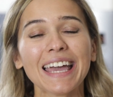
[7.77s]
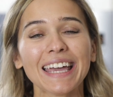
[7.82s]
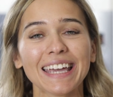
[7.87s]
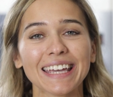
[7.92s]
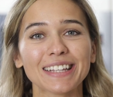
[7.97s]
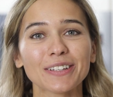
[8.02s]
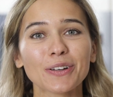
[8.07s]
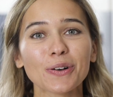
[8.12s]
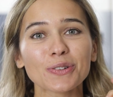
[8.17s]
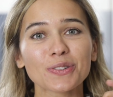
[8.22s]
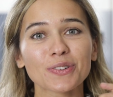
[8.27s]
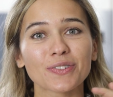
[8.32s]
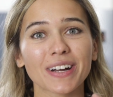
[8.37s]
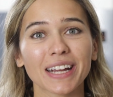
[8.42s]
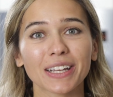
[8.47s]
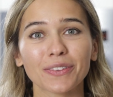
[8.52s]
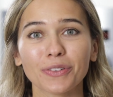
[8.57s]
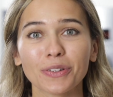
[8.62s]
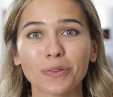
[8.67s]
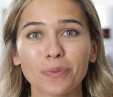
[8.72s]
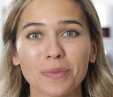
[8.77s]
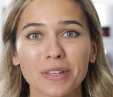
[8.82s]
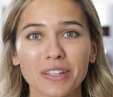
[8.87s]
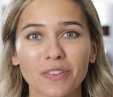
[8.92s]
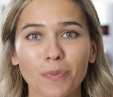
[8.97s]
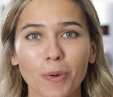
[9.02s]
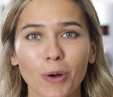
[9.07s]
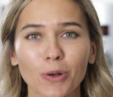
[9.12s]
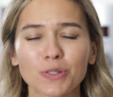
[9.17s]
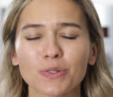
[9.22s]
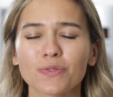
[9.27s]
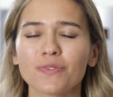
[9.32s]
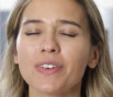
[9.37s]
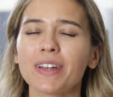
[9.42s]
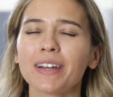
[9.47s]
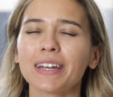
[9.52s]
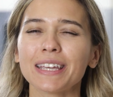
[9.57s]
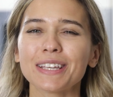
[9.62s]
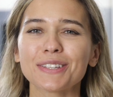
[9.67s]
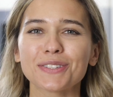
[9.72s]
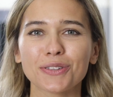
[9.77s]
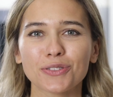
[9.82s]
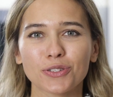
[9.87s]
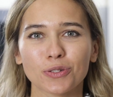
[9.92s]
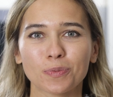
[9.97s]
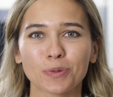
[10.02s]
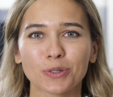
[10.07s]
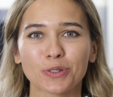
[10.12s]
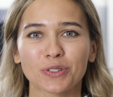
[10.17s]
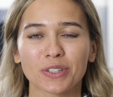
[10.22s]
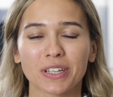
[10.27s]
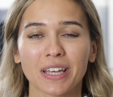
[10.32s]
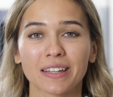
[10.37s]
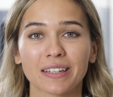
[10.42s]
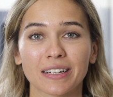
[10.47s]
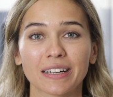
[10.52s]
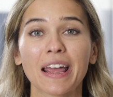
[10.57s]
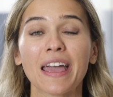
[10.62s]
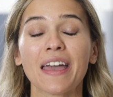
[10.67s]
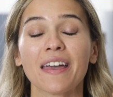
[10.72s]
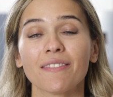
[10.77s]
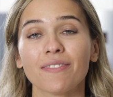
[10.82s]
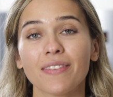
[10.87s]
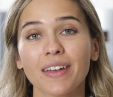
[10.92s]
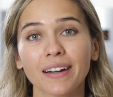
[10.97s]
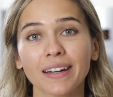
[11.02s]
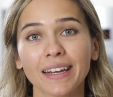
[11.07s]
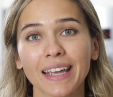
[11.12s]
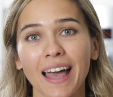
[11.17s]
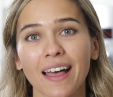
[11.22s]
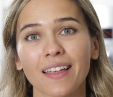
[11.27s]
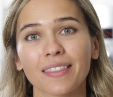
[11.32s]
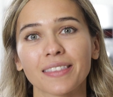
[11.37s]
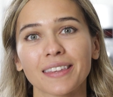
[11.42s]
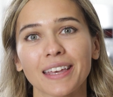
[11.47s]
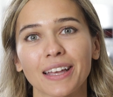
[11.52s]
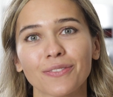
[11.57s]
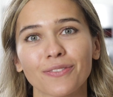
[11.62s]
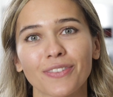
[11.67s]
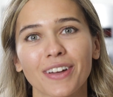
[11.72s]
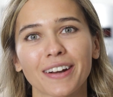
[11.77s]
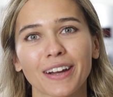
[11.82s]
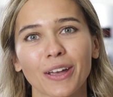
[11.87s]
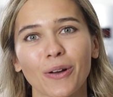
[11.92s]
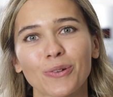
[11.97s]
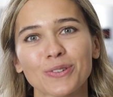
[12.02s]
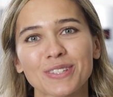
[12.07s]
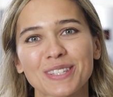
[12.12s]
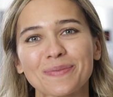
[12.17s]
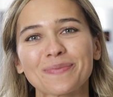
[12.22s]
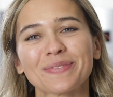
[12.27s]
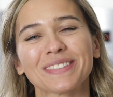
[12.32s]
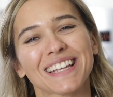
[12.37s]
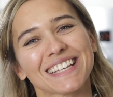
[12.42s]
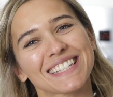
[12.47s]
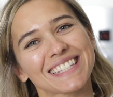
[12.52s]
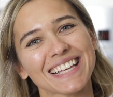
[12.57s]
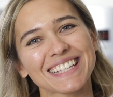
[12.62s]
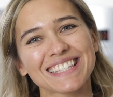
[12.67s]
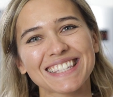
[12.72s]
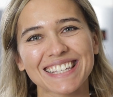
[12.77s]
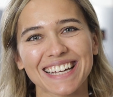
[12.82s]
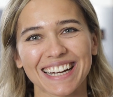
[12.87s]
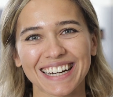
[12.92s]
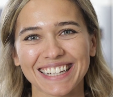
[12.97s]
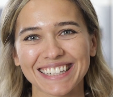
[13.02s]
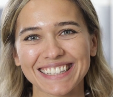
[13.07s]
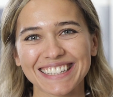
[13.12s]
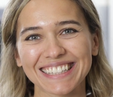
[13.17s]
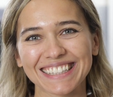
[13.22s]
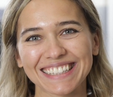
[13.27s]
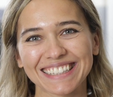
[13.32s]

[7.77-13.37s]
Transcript: It goes great with meatballs, very easy to put together, very healthy and very wholesome. Let's get started.